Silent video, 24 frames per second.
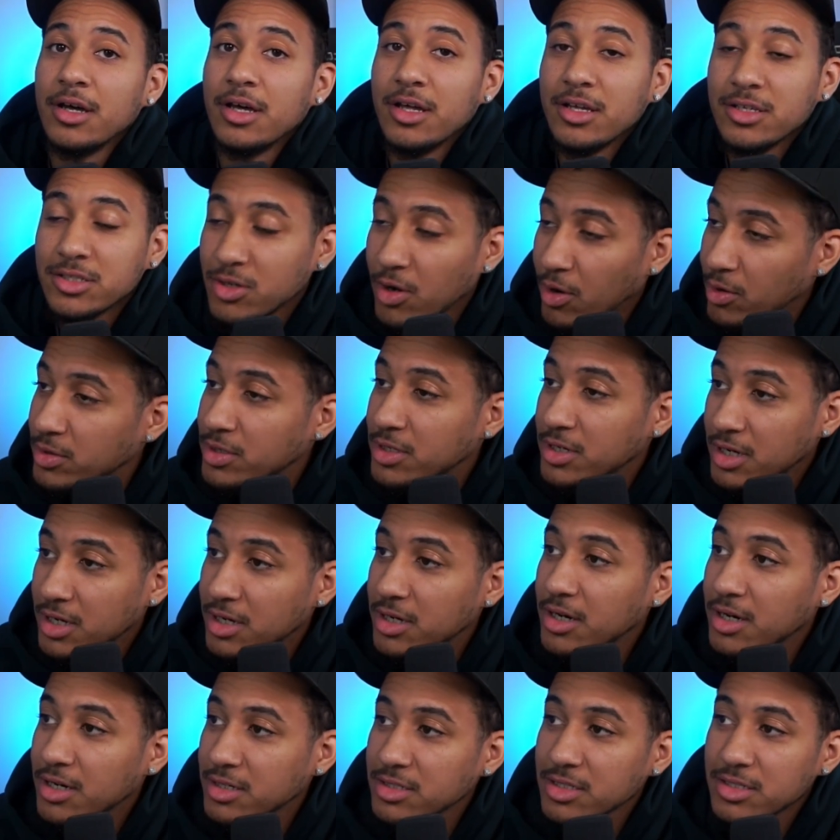It's going to look
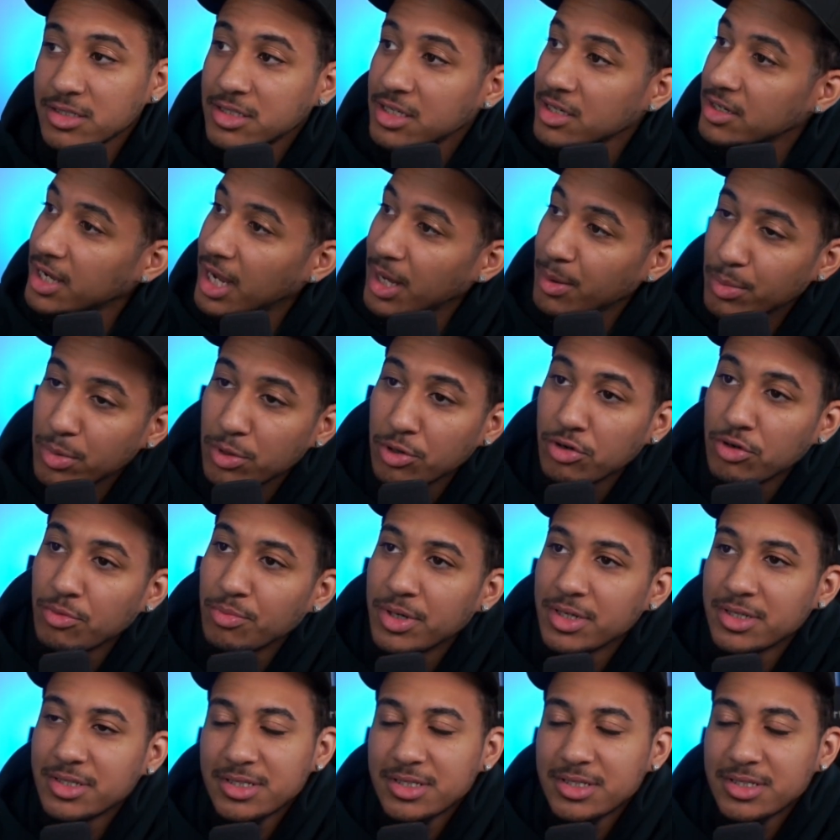good because it's still that blue, but